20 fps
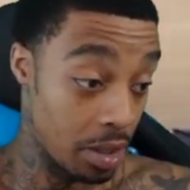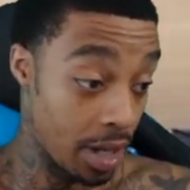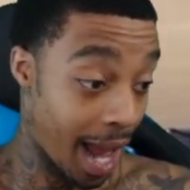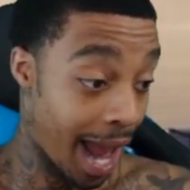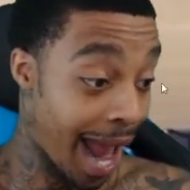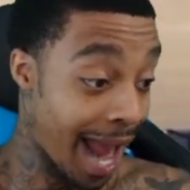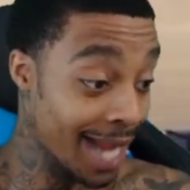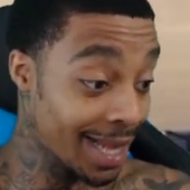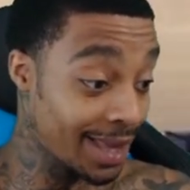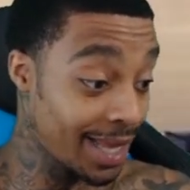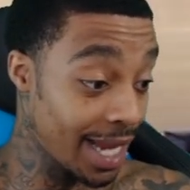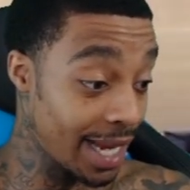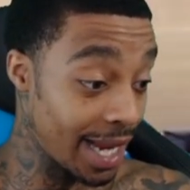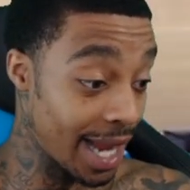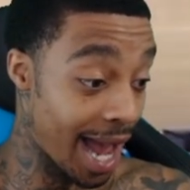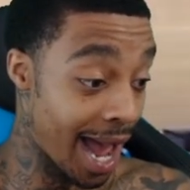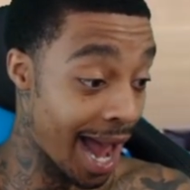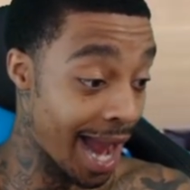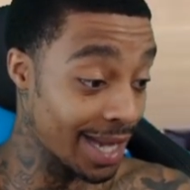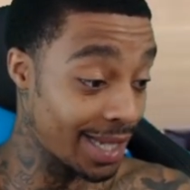I think
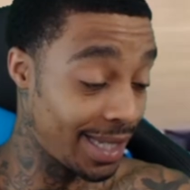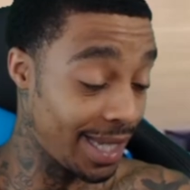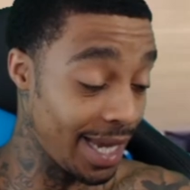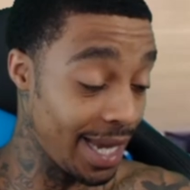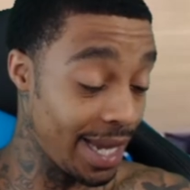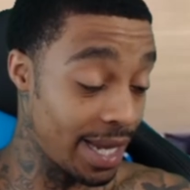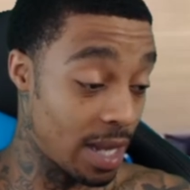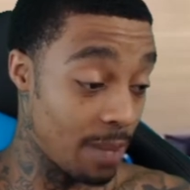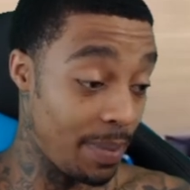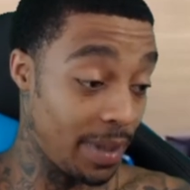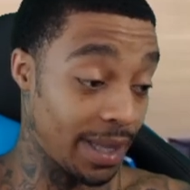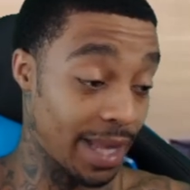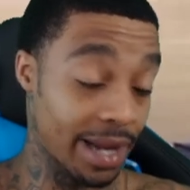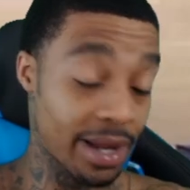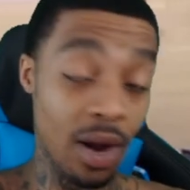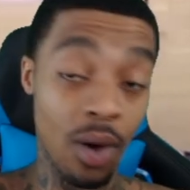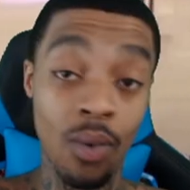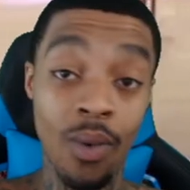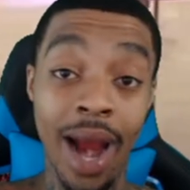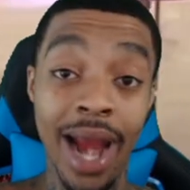high key he could be like
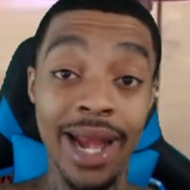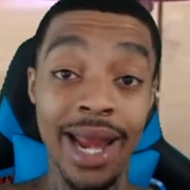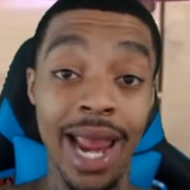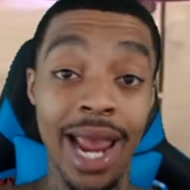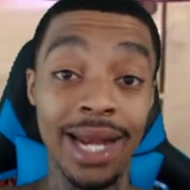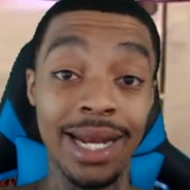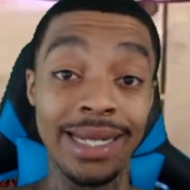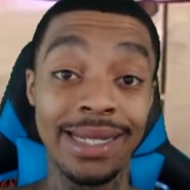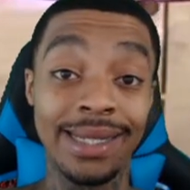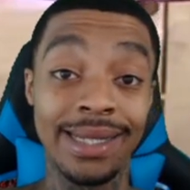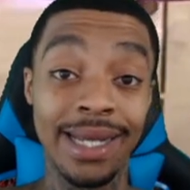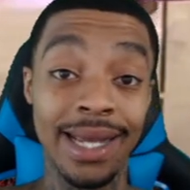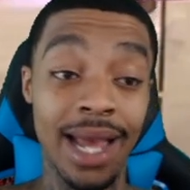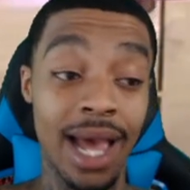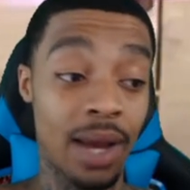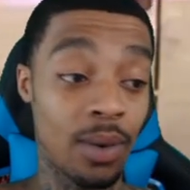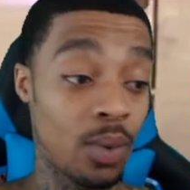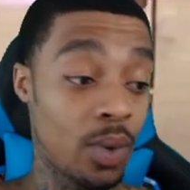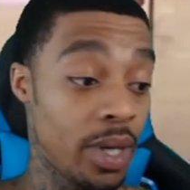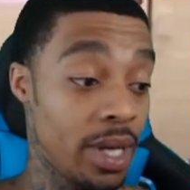a right-handed
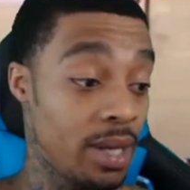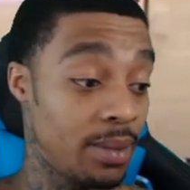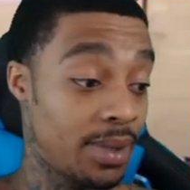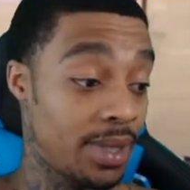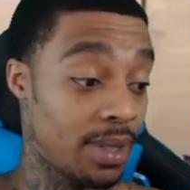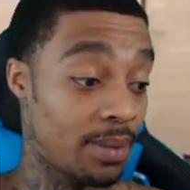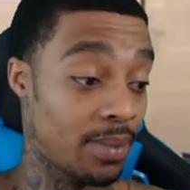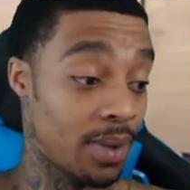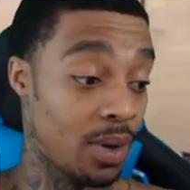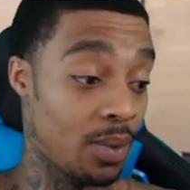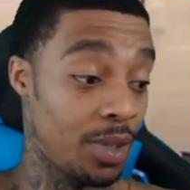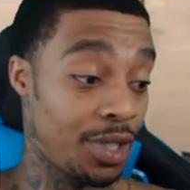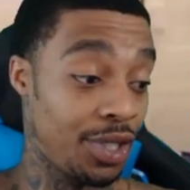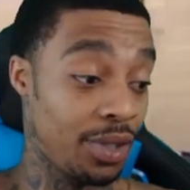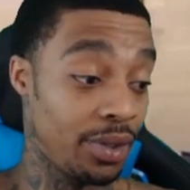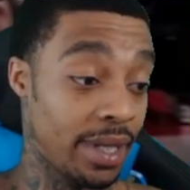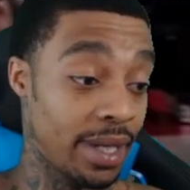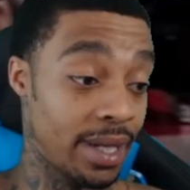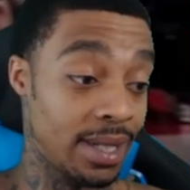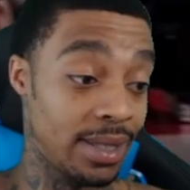Zion Williamson, bro. What you
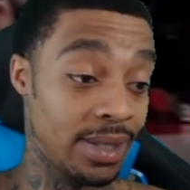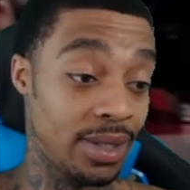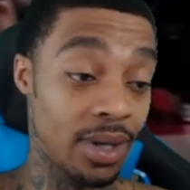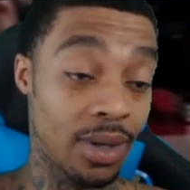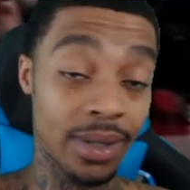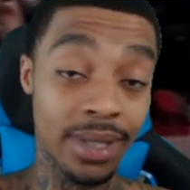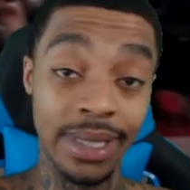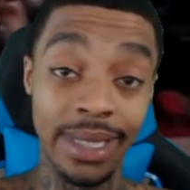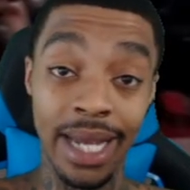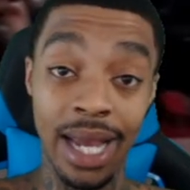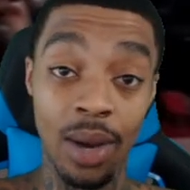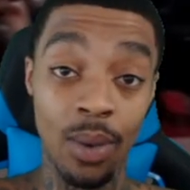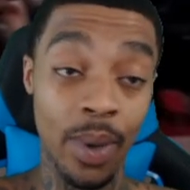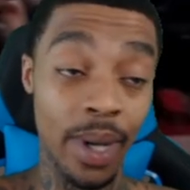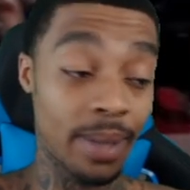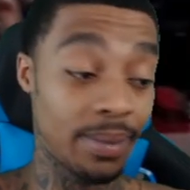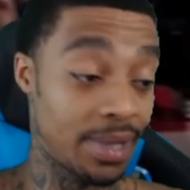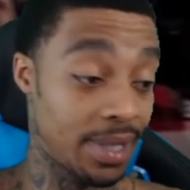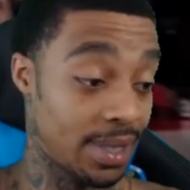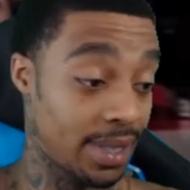Cause you know Zion
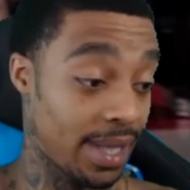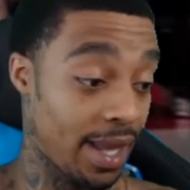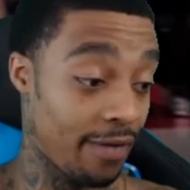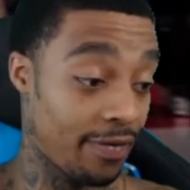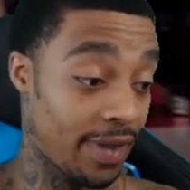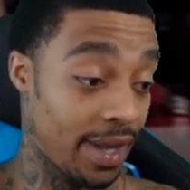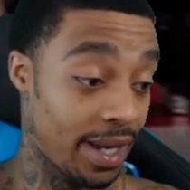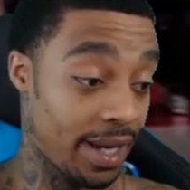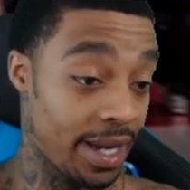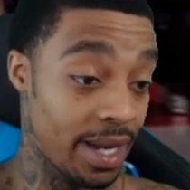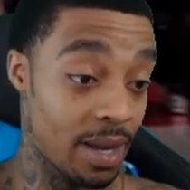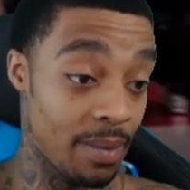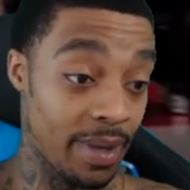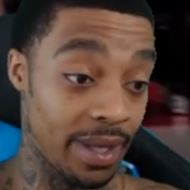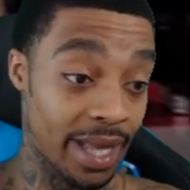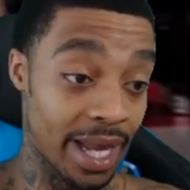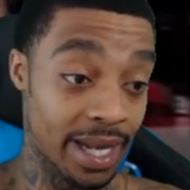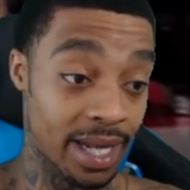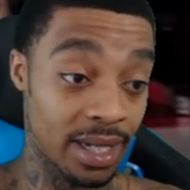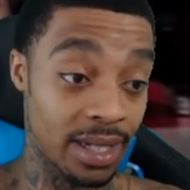Williamson's left-handed. He could be
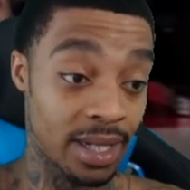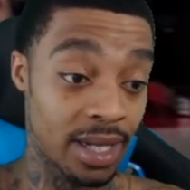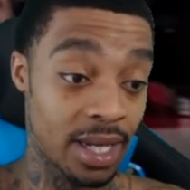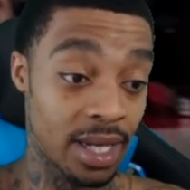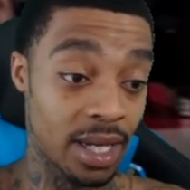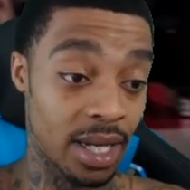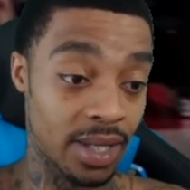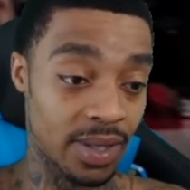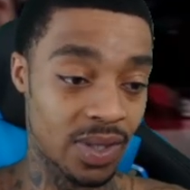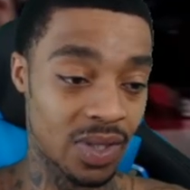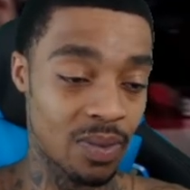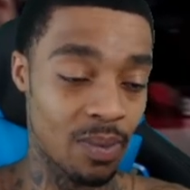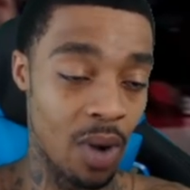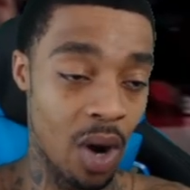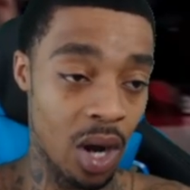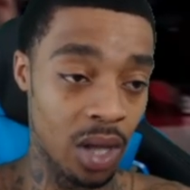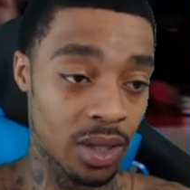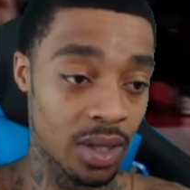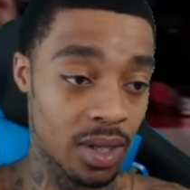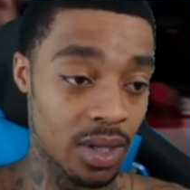like a
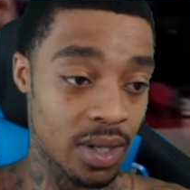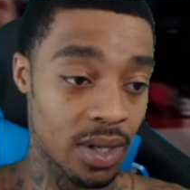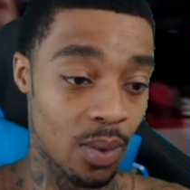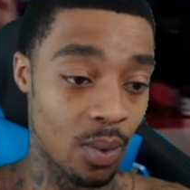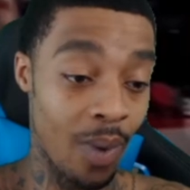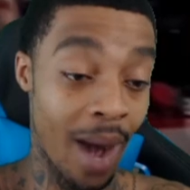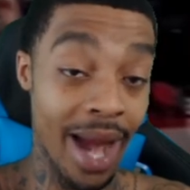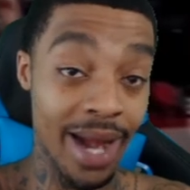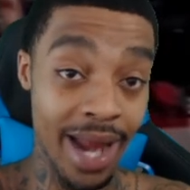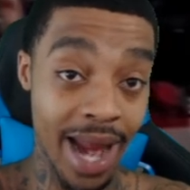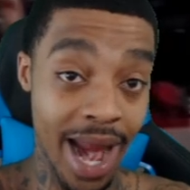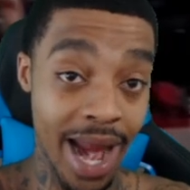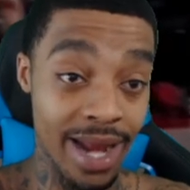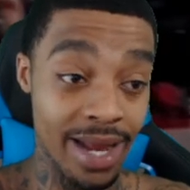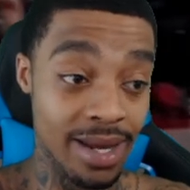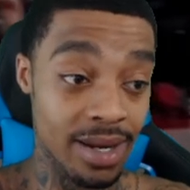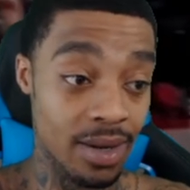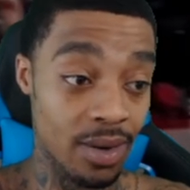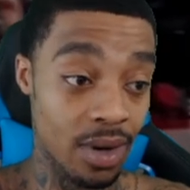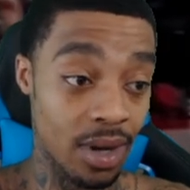smaller
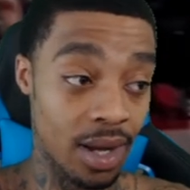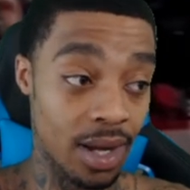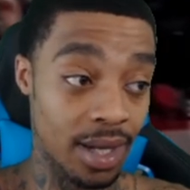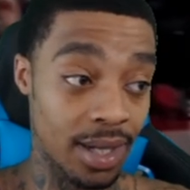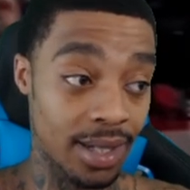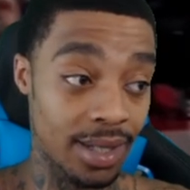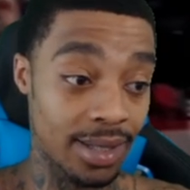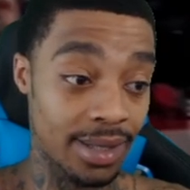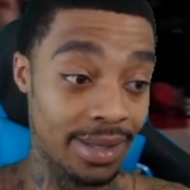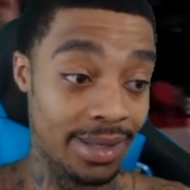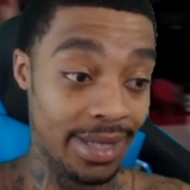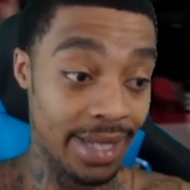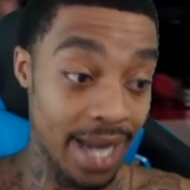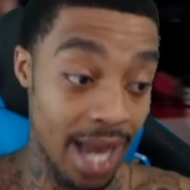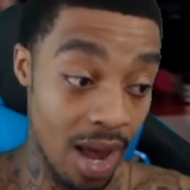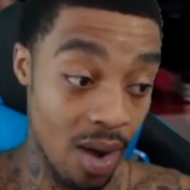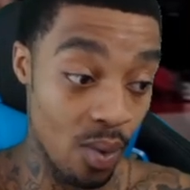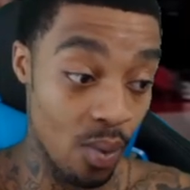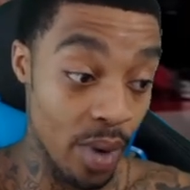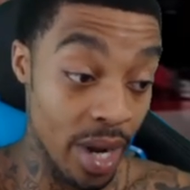right-handed
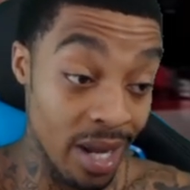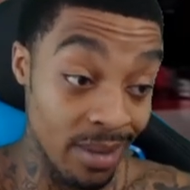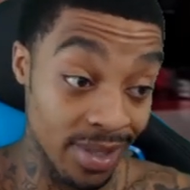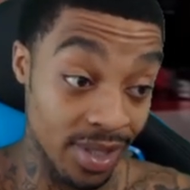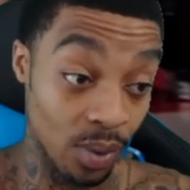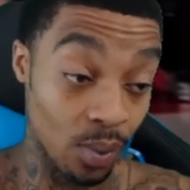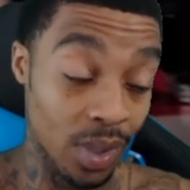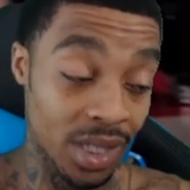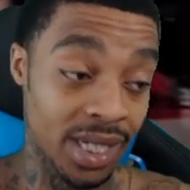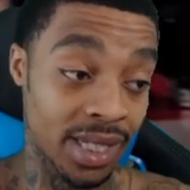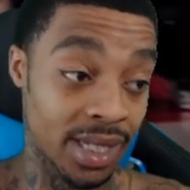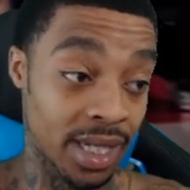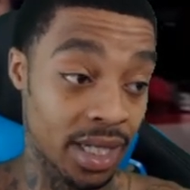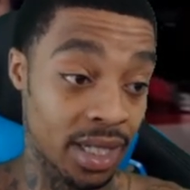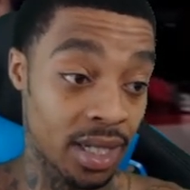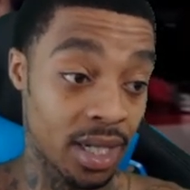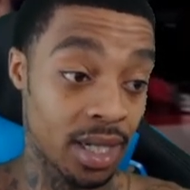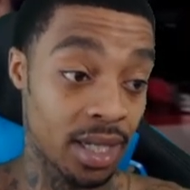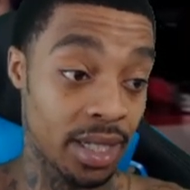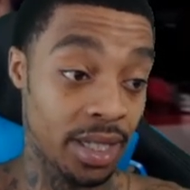Zion Williamson, which is a
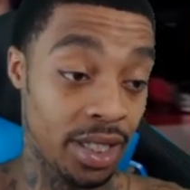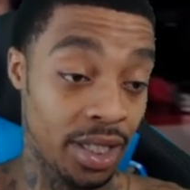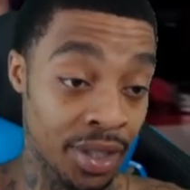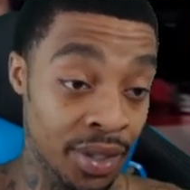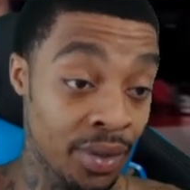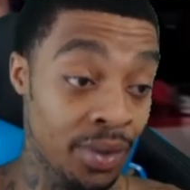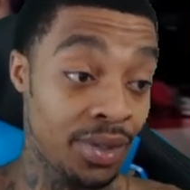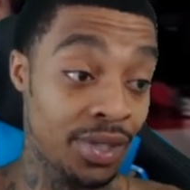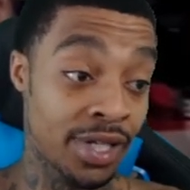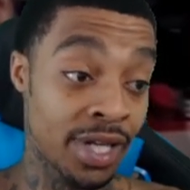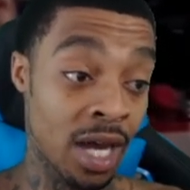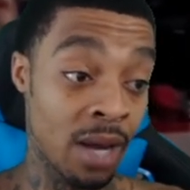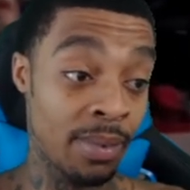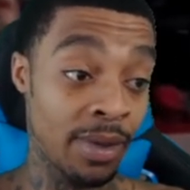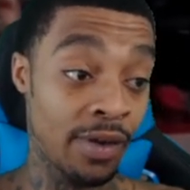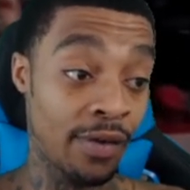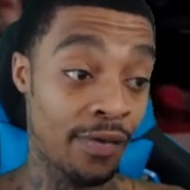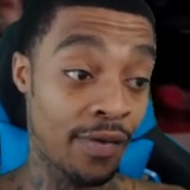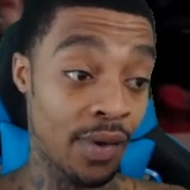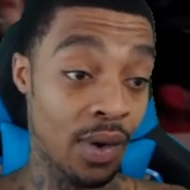huge
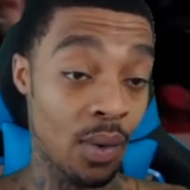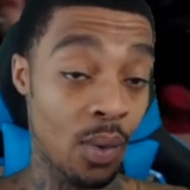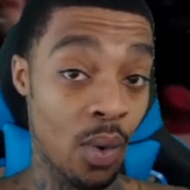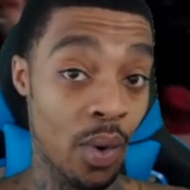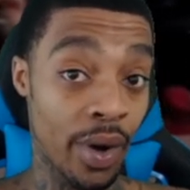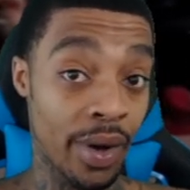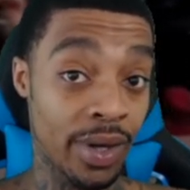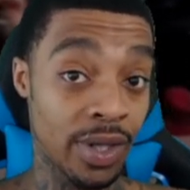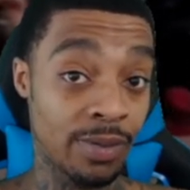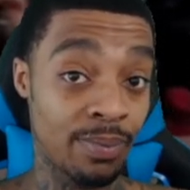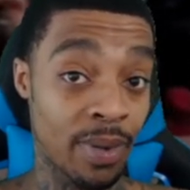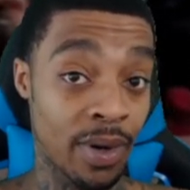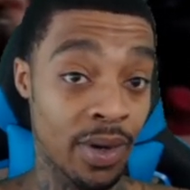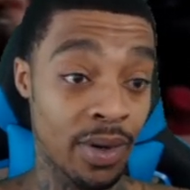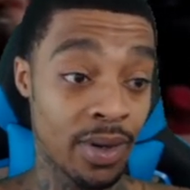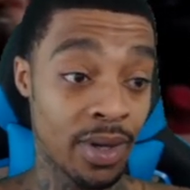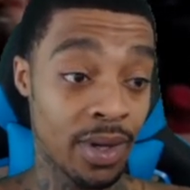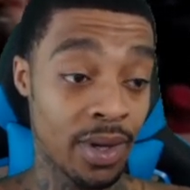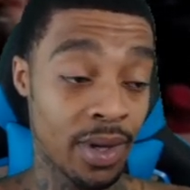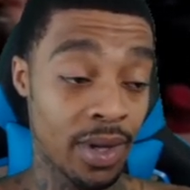W for the Warriors, bro.
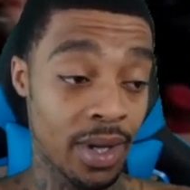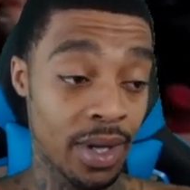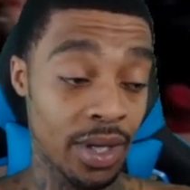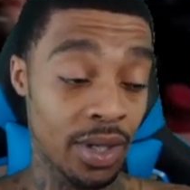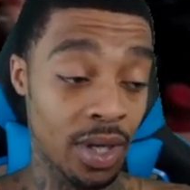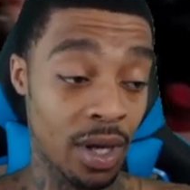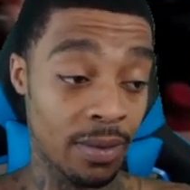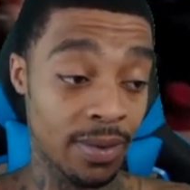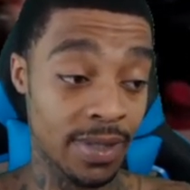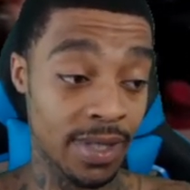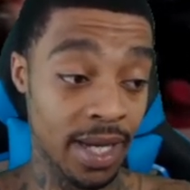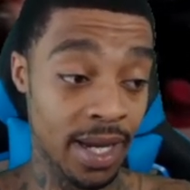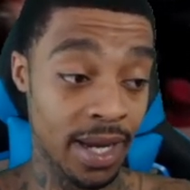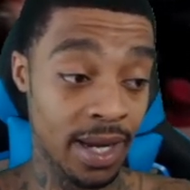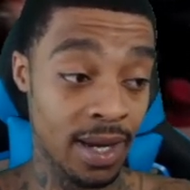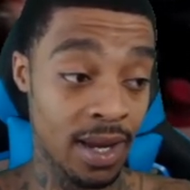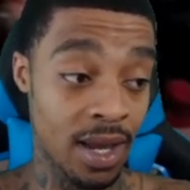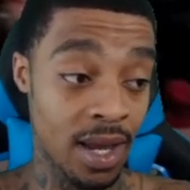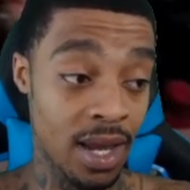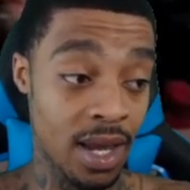You know what I'm saying?